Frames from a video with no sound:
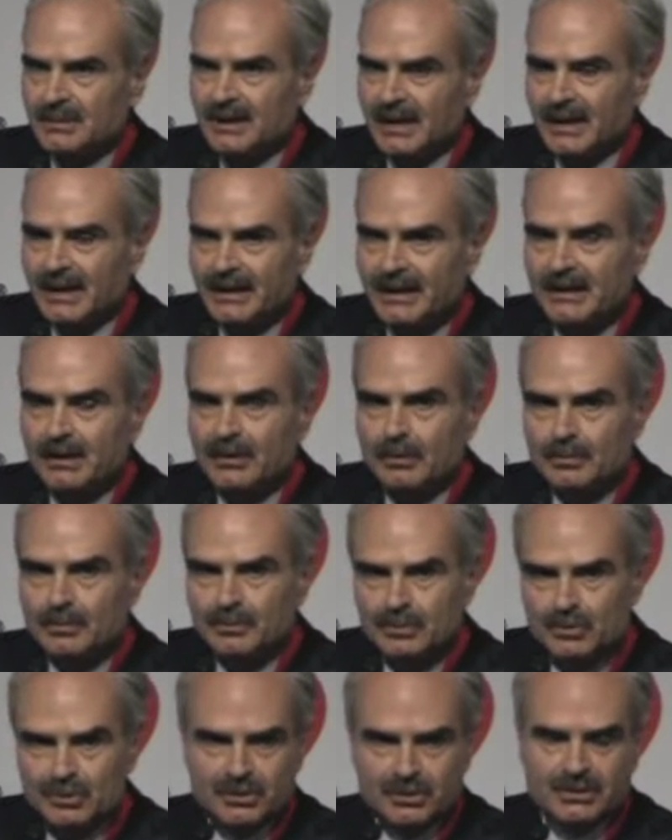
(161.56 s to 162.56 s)
highly
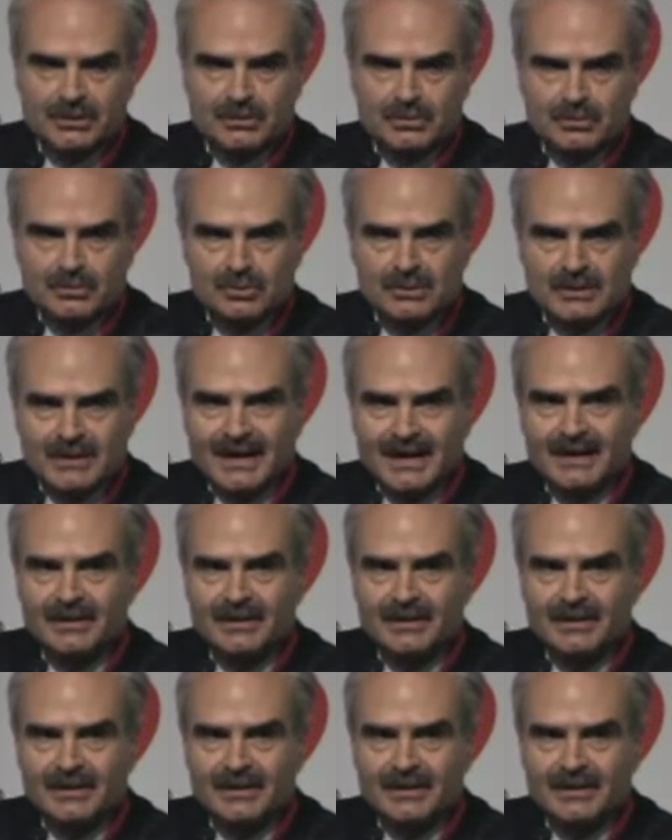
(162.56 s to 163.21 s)
homogeneous,